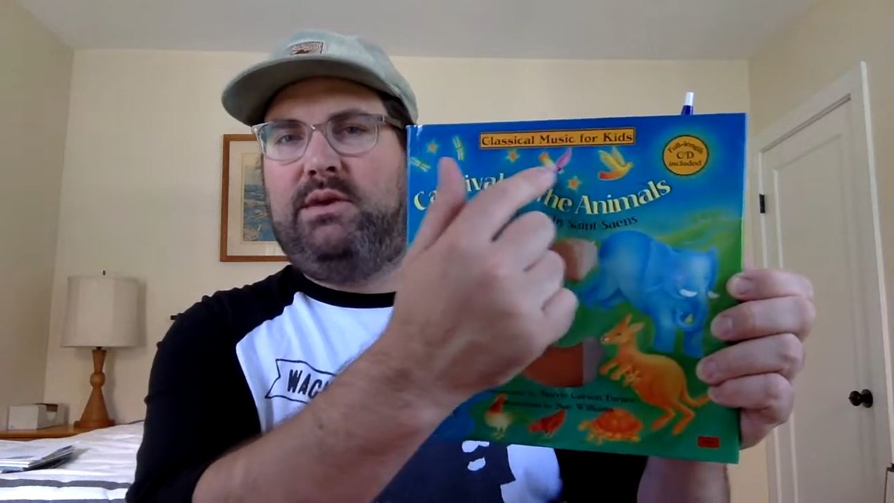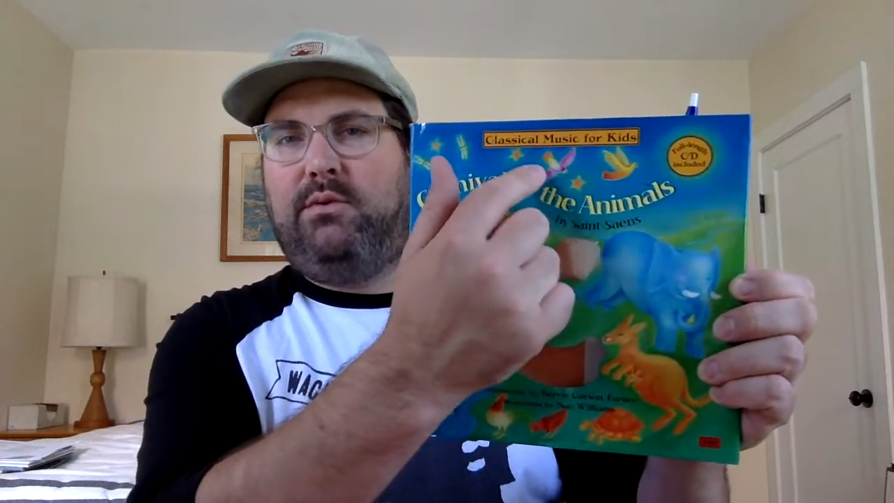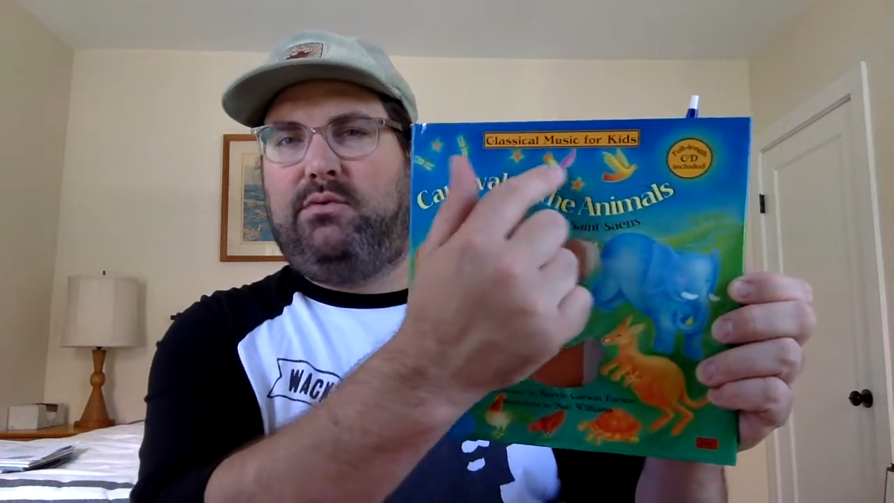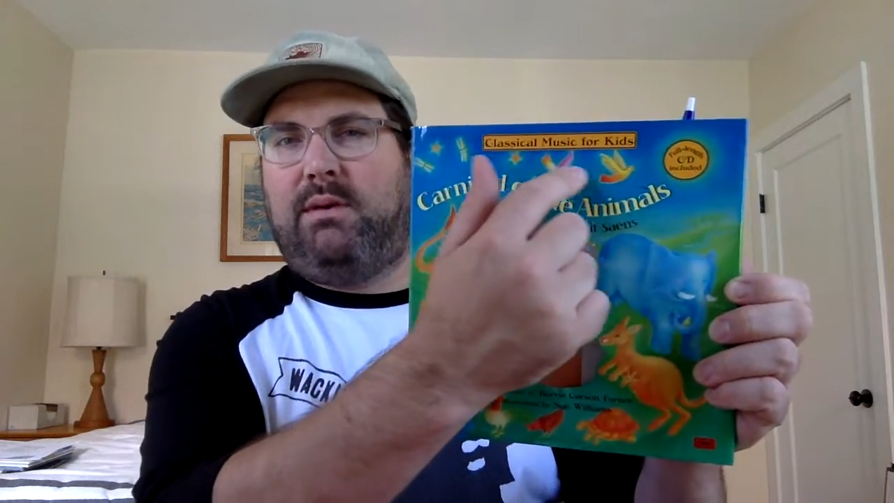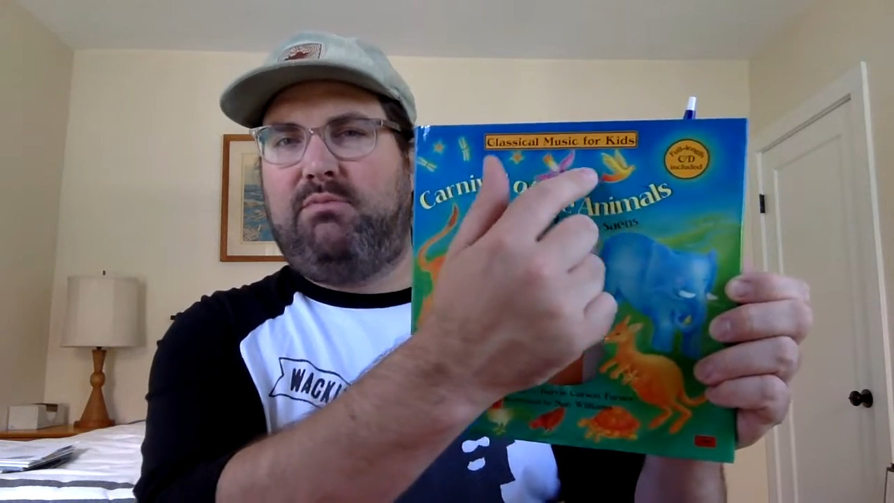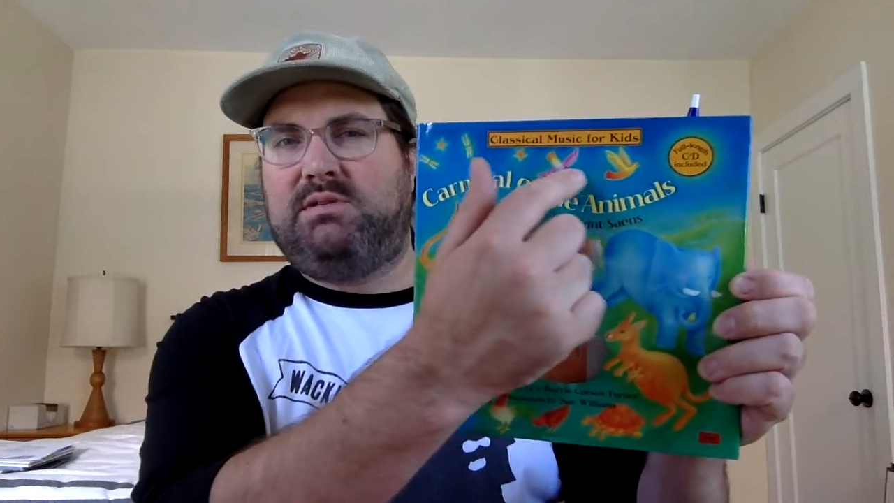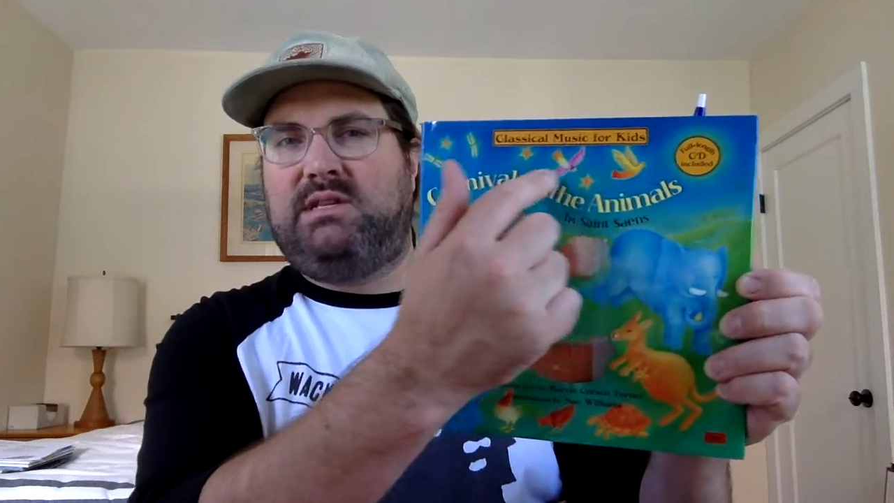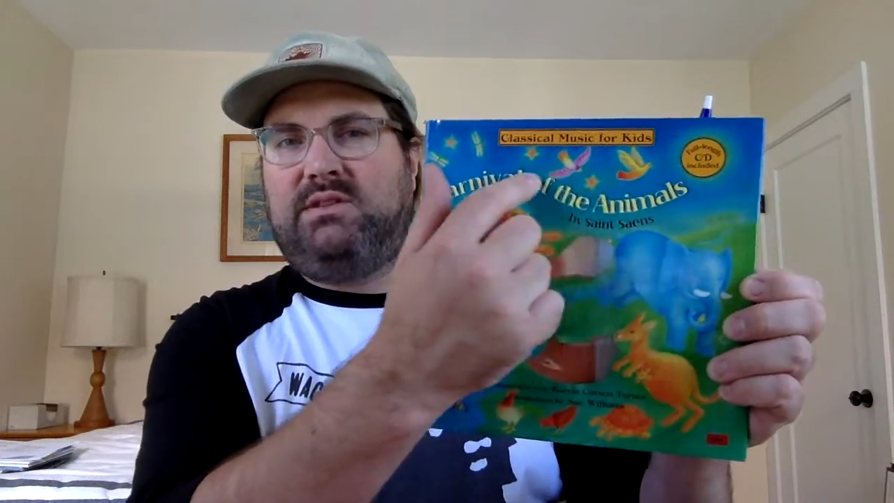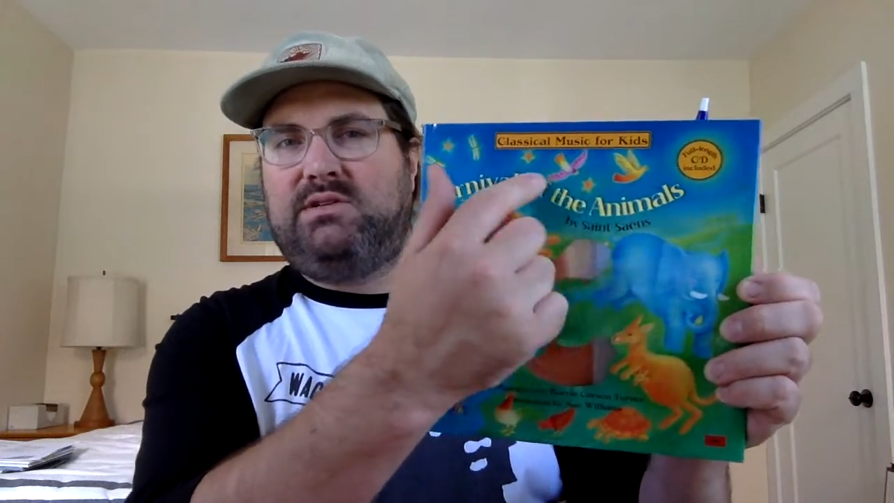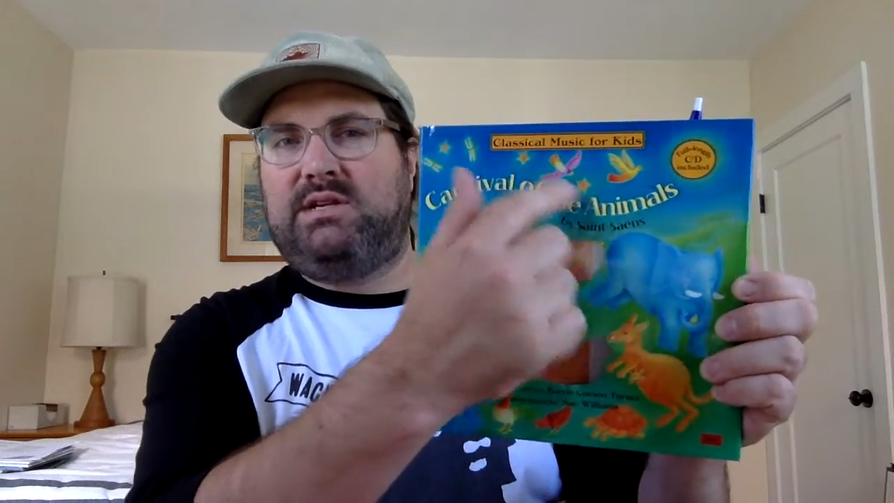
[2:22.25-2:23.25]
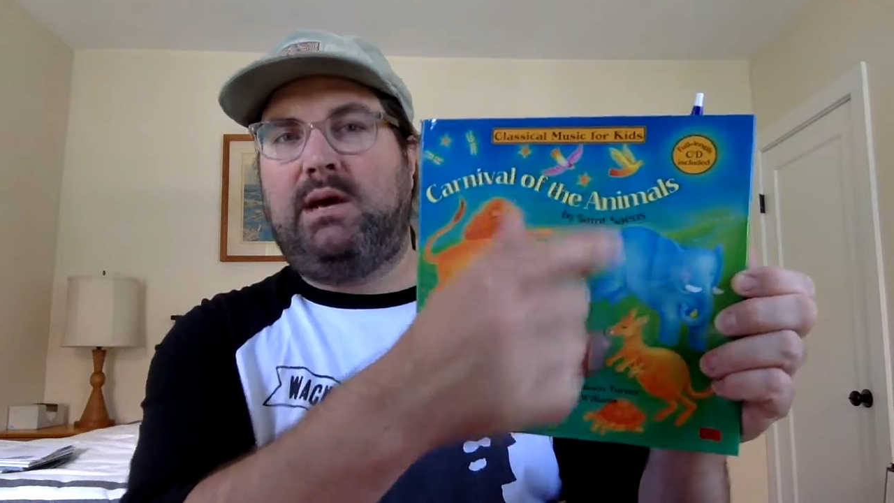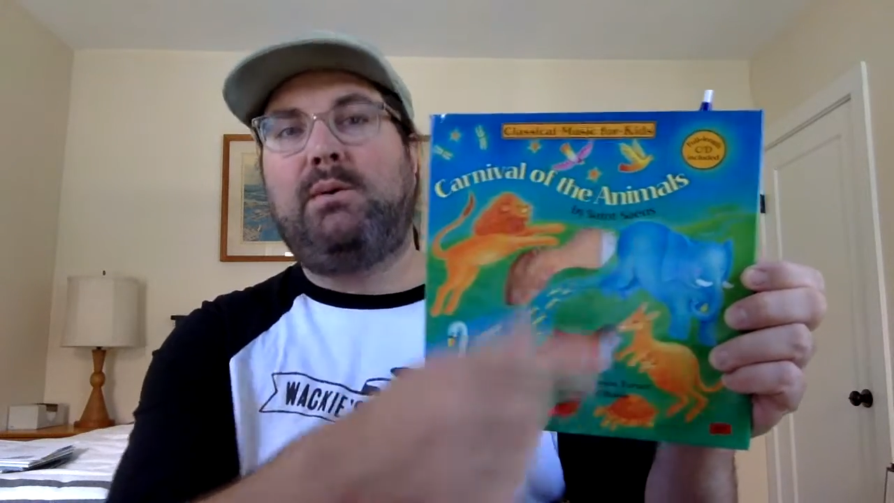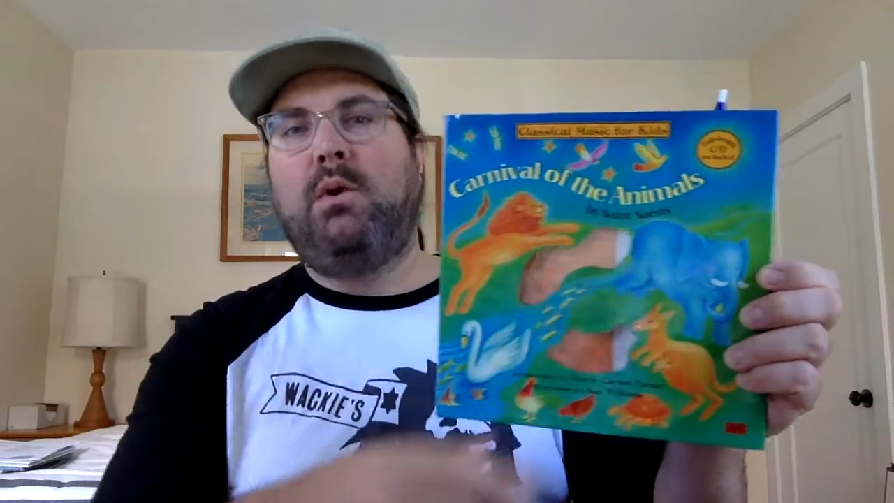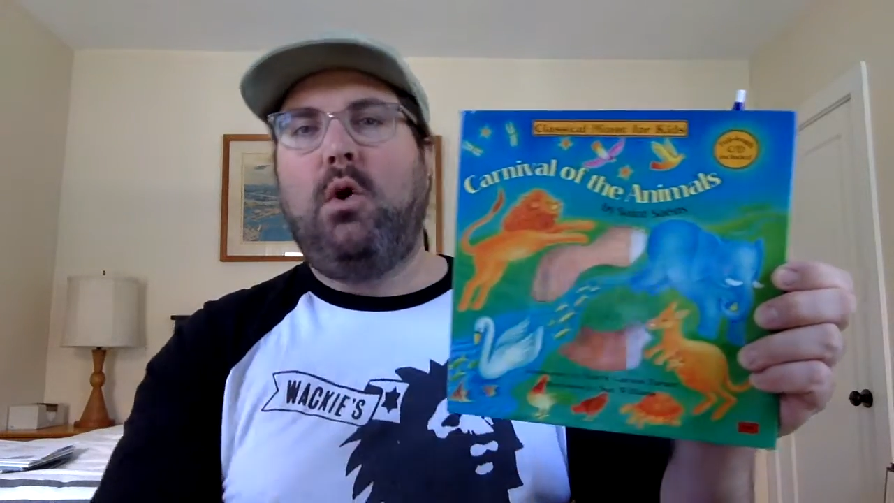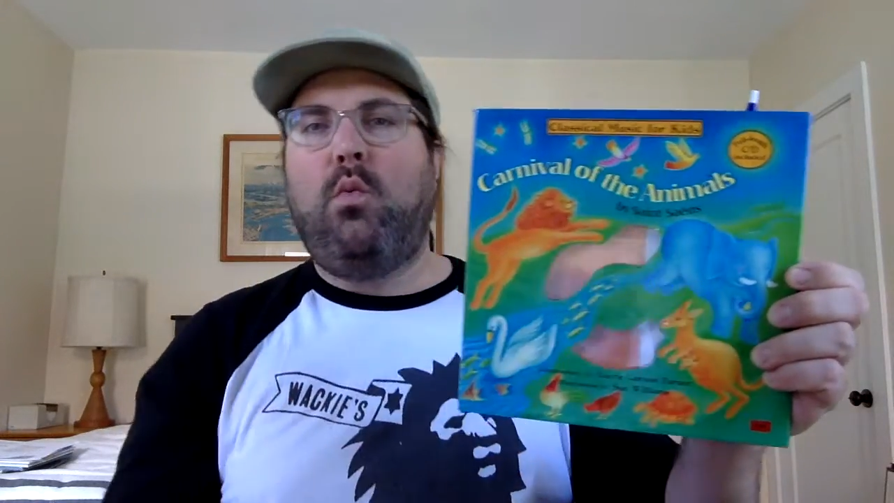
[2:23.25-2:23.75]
that would represent their sound?